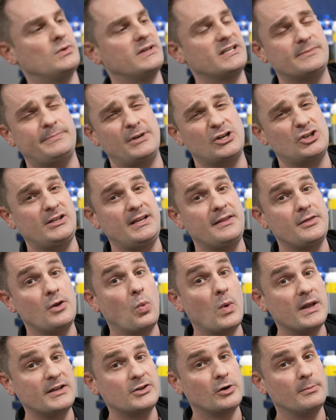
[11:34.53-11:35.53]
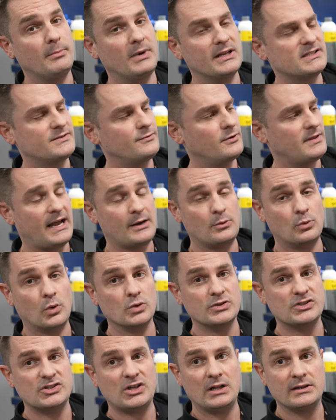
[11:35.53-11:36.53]
one, especially in the winter months for that
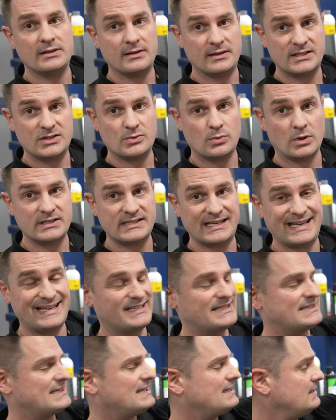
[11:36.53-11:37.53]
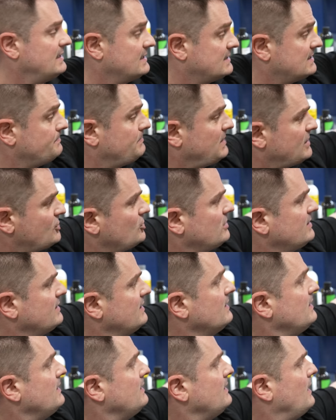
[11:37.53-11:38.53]
road salt. This works especially
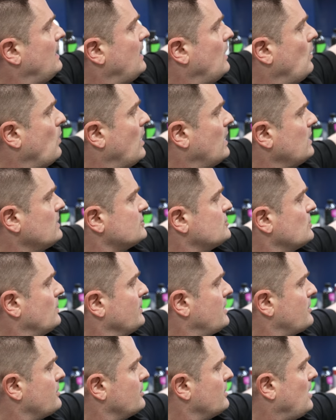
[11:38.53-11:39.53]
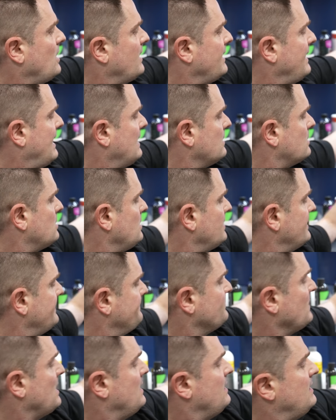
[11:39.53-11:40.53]
well. So another high
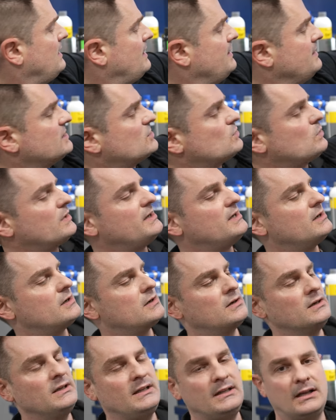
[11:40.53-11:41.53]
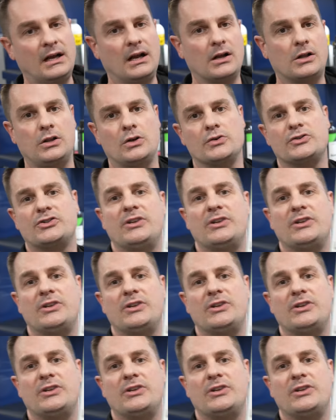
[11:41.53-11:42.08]
alkaline. And this one here, close